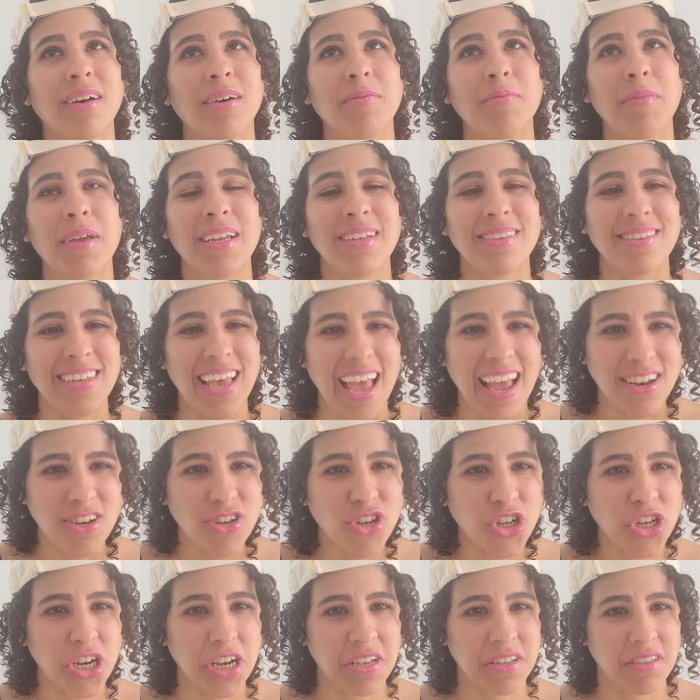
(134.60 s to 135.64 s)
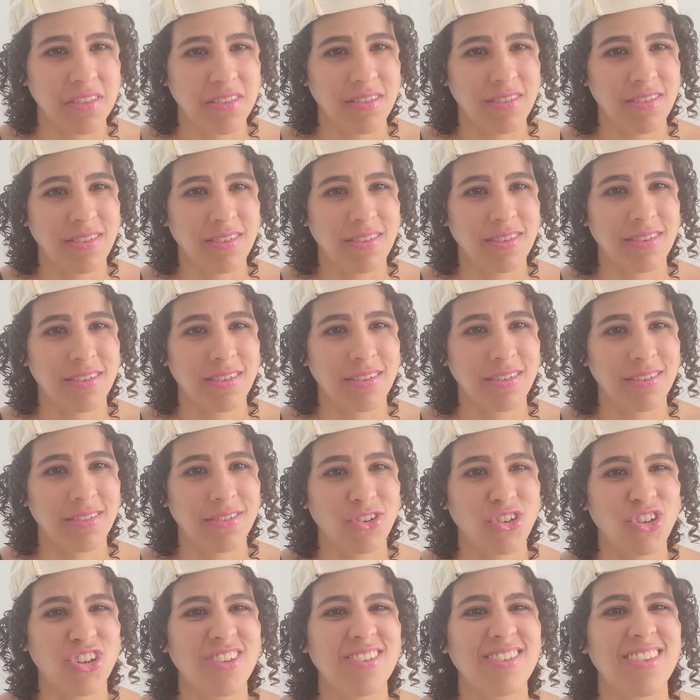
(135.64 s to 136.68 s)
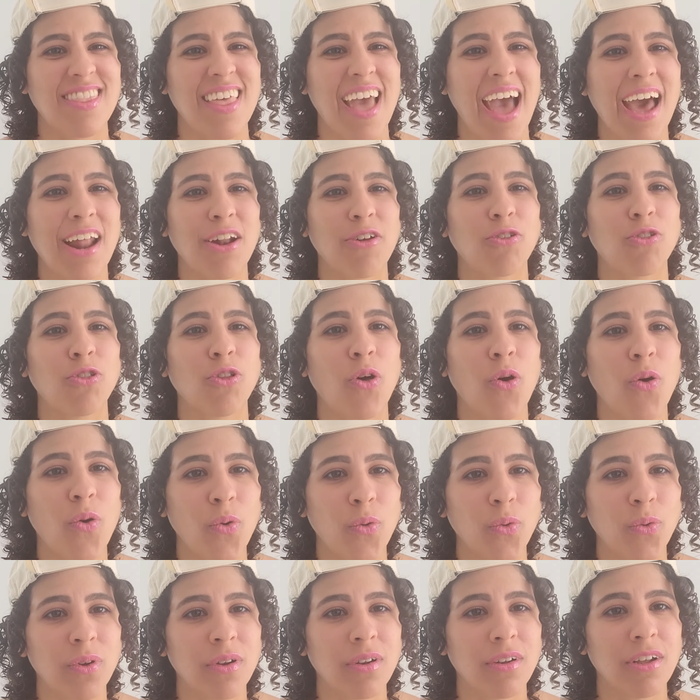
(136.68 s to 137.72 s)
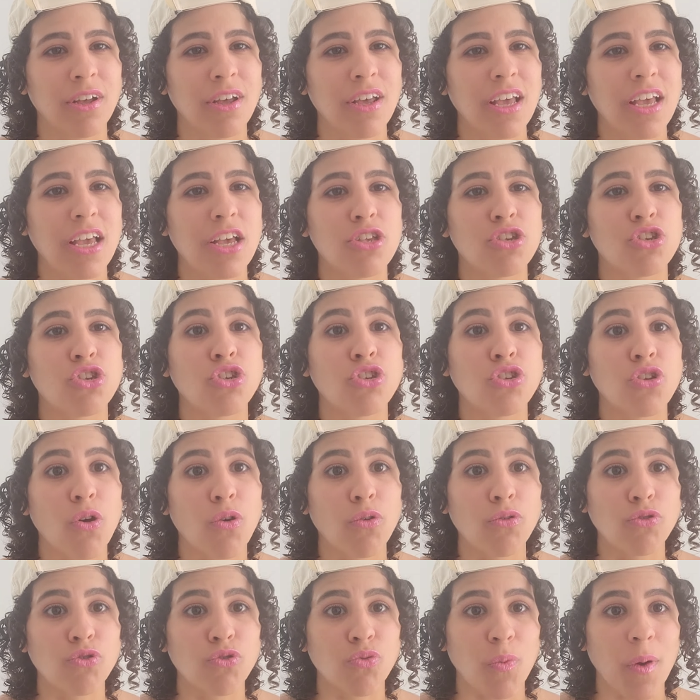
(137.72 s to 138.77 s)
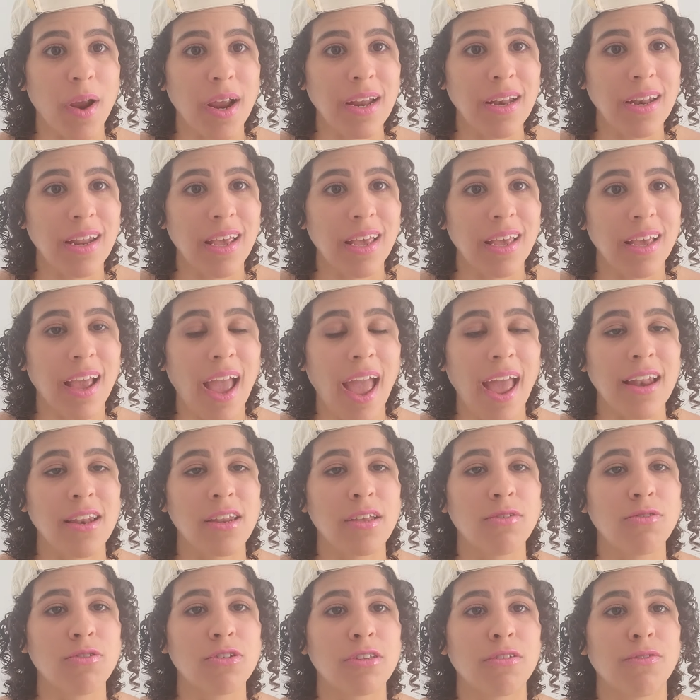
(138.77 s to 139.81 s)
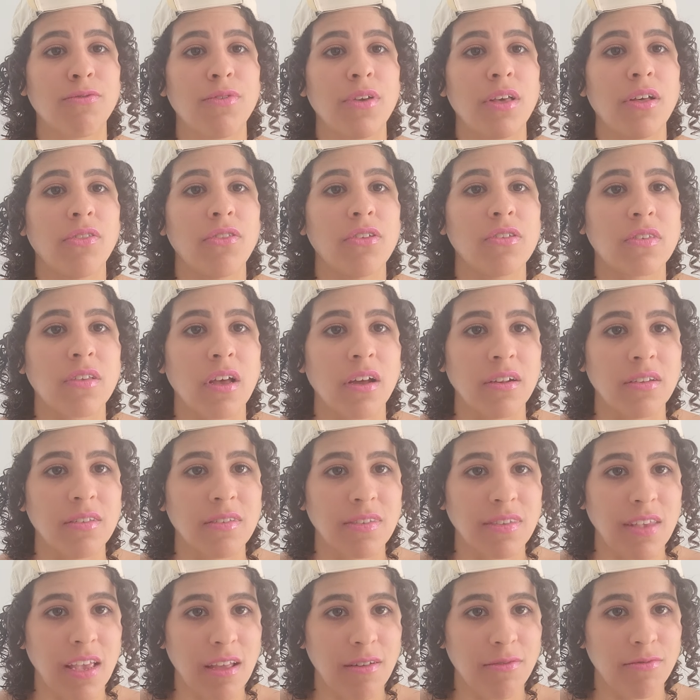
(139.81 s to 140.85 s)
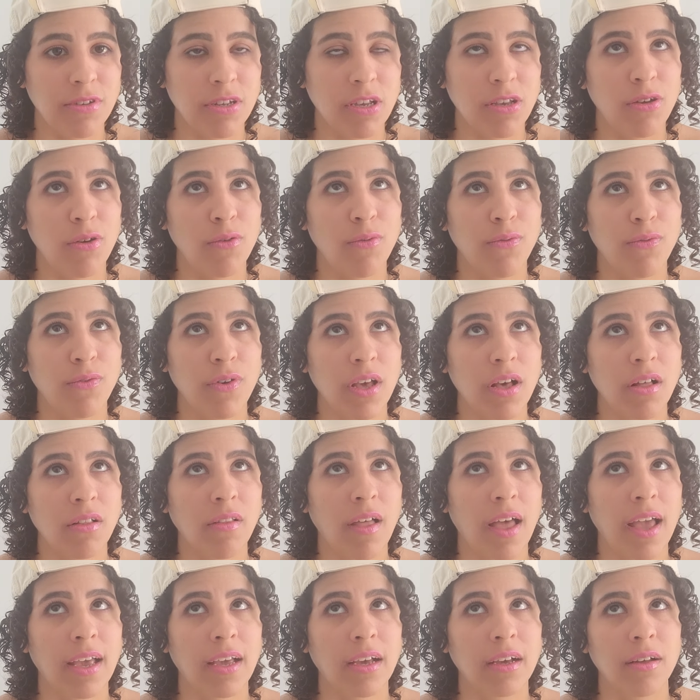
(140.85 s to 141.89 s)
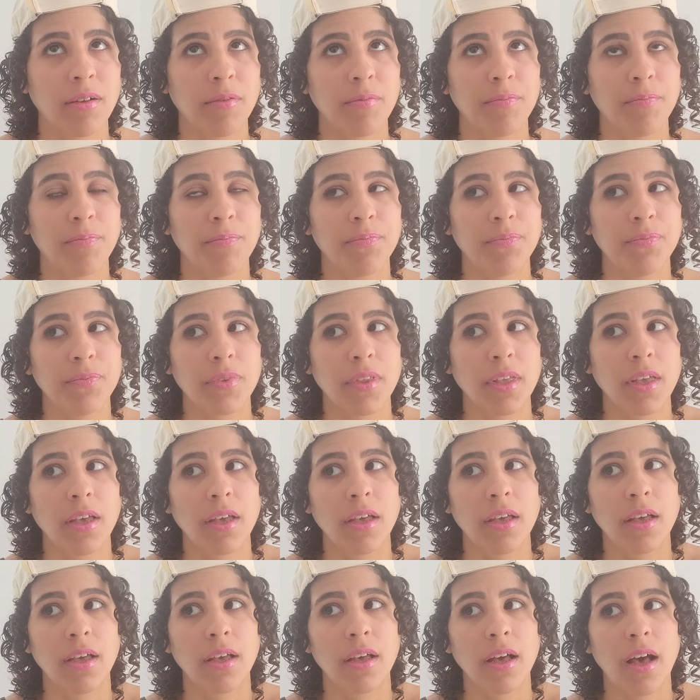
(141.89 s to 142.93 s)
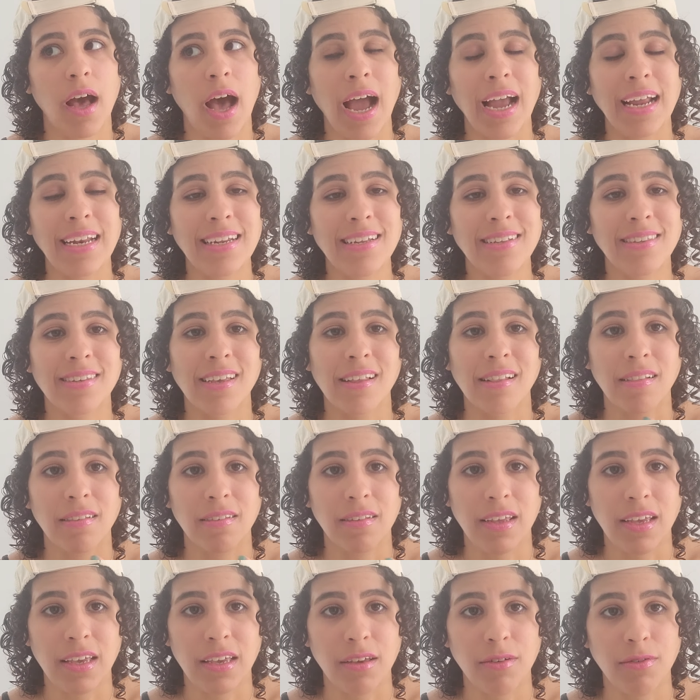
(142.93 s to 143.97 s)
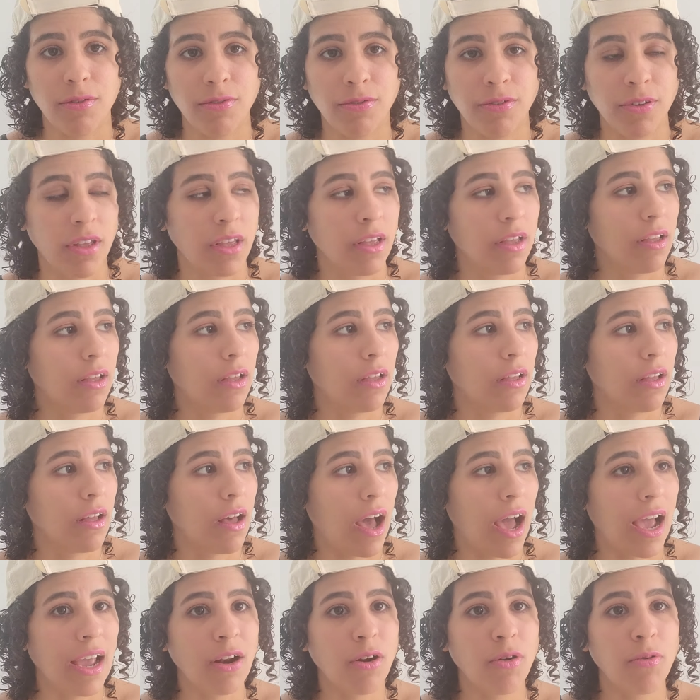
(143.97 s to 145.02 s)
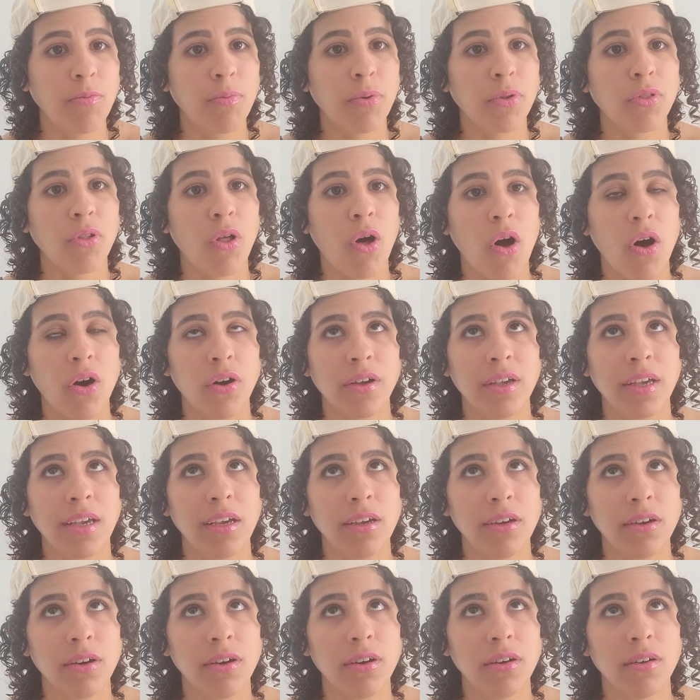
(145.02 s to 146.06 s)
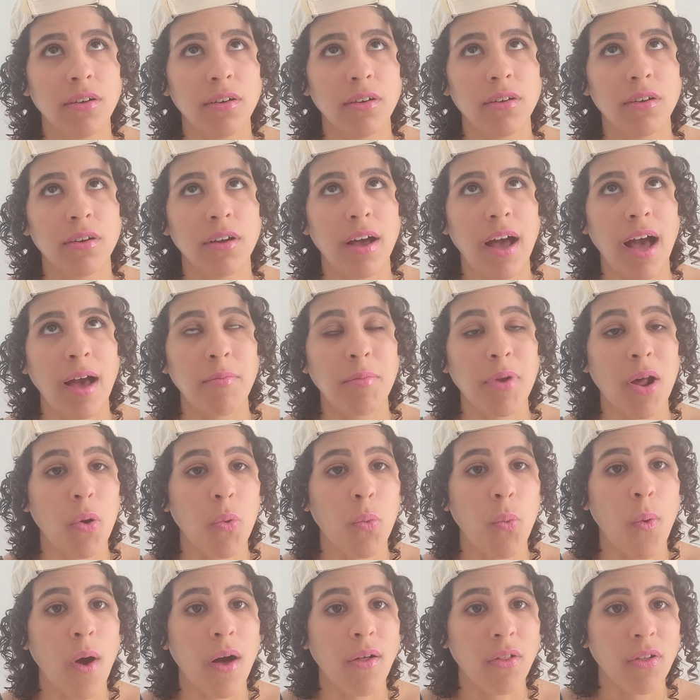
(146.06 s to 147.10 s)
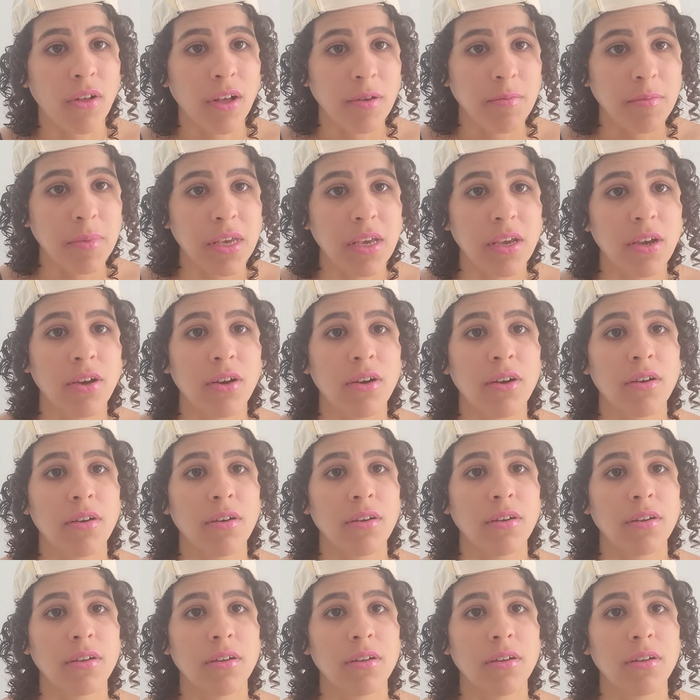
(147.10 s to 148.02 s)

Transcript: intentions. Just that alone is so draining, and you just feel this unsafety. You feel like, I need to leave. I don't belong here. I'm not welcome here.